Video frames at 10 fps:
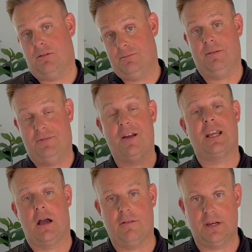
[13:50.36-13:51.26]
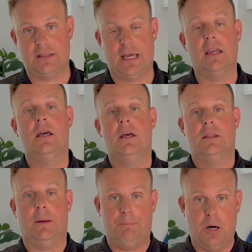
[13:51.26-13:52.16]
I'm very confident that
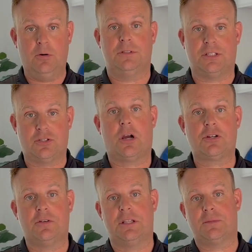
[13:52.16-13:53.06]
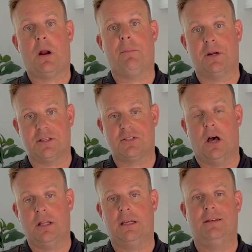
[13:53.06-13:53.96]
the bones, the structure of this property is
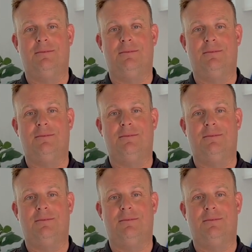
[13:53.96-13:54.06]
solid